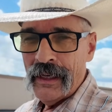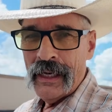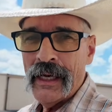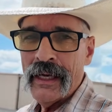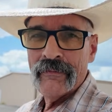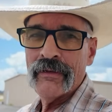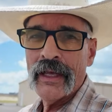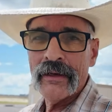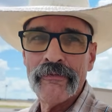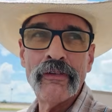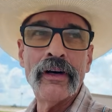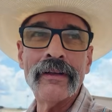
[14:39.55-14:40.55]
I have a lot
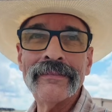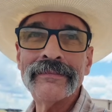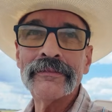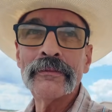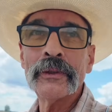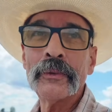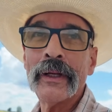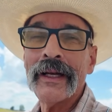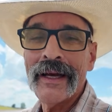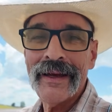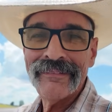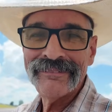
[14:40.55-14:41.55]
of fun with what
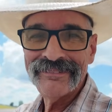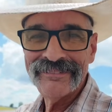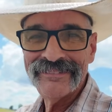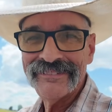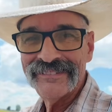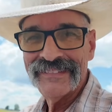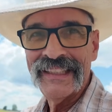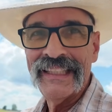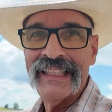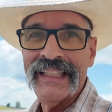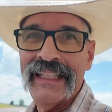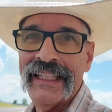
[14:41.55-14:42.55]
I have.
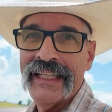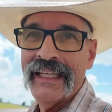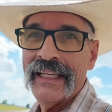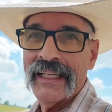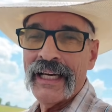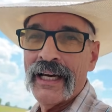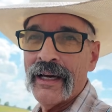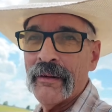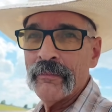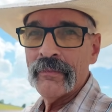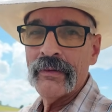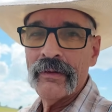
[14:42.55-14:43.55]

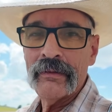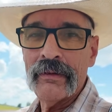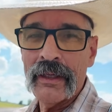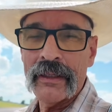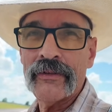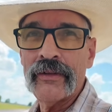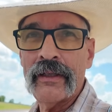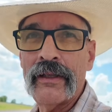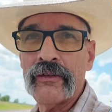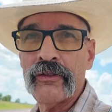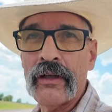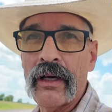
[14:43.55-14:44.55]
And like I said,
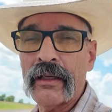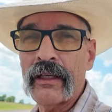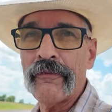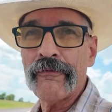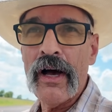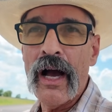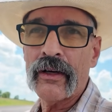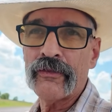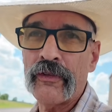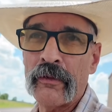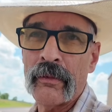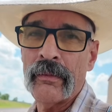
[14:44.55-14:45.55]
this Kit Fox
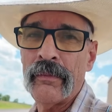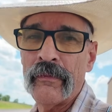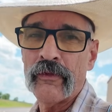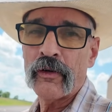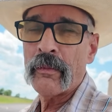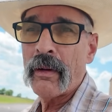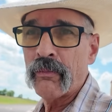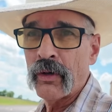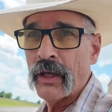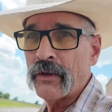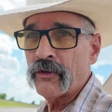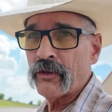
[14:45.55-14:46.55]
from my
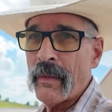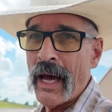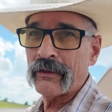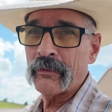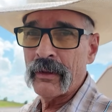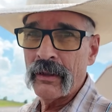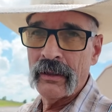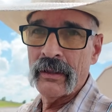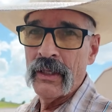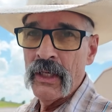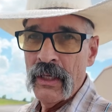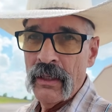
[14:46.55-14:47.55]
brother's about to be,
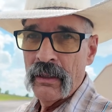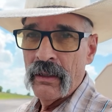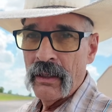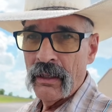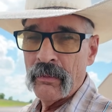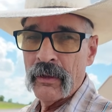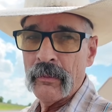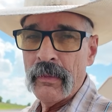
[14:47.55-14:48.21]
I